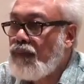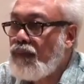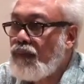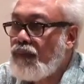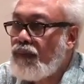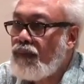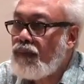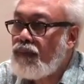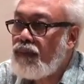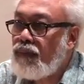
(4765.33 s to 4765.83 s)
But
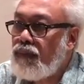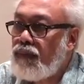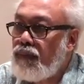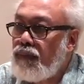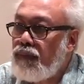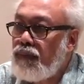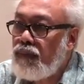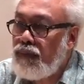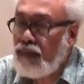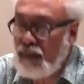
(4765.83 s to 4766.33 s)

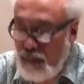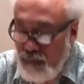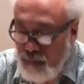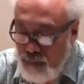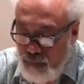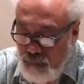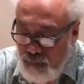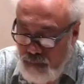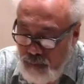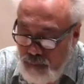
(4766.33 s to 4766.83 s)
nonetheless, they
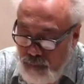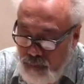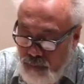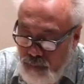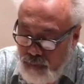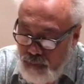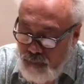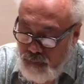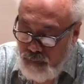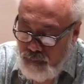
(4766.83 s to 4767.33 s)
were there.
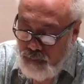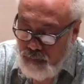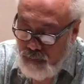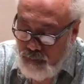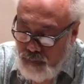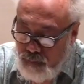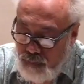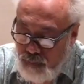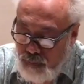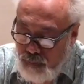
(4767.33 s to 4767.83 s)

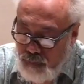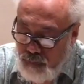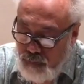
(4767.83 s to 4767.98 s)
They